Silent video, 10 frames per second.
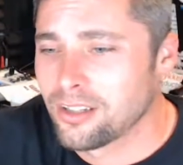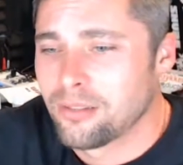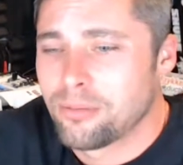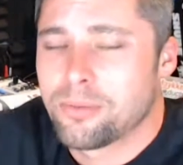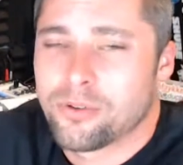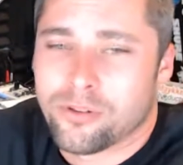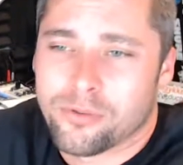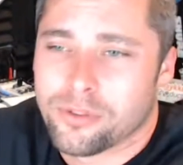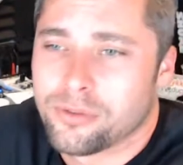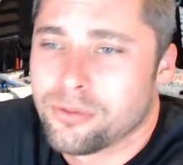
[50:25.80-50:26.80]
people are
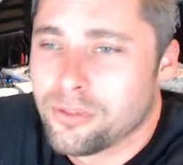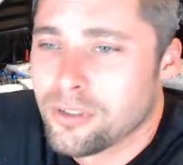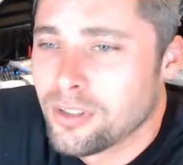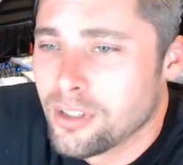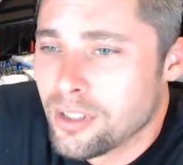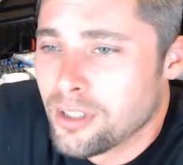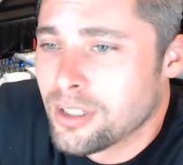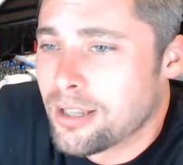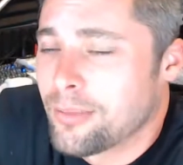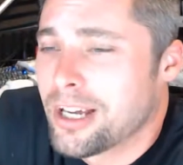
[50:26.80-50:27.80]
rude,
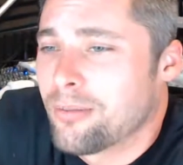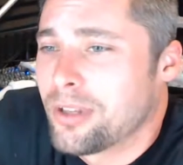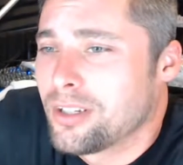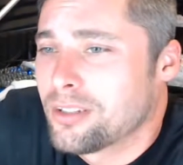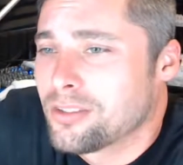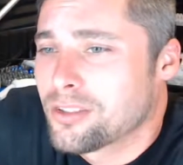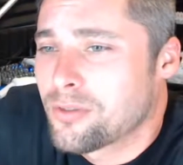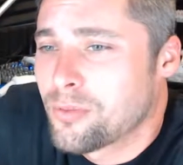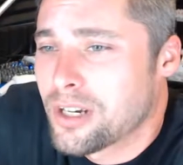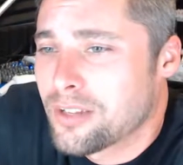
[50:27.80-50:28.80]
in my opinion, just
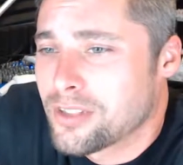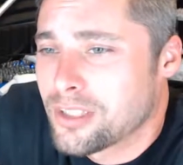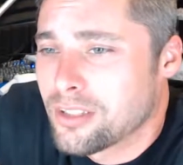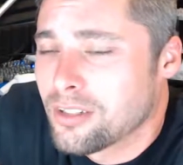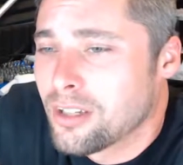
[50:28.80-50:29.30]
from what I've seen.